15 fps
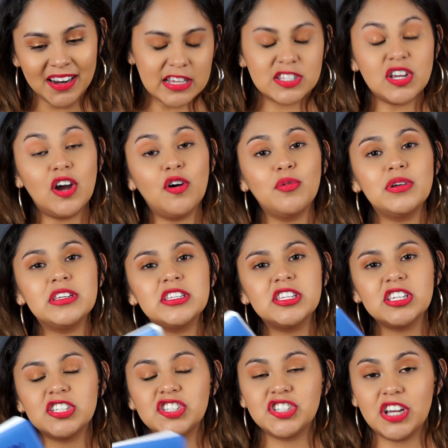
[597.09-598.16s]
As always,
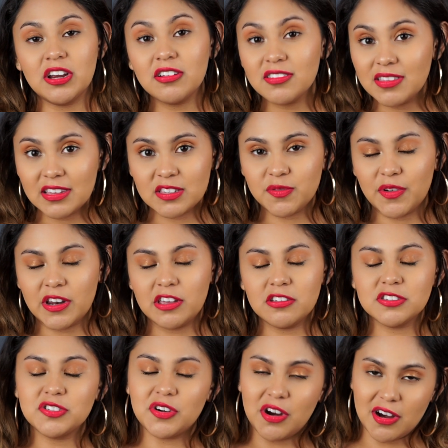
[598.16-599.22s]
share this video
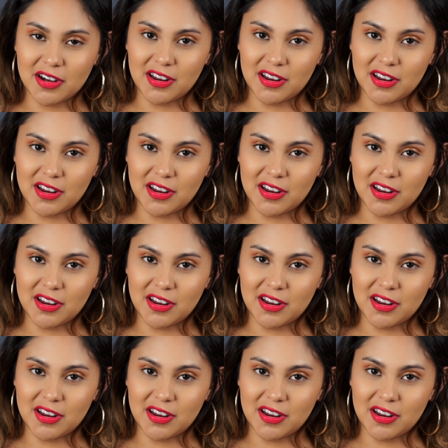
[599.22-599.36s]
so our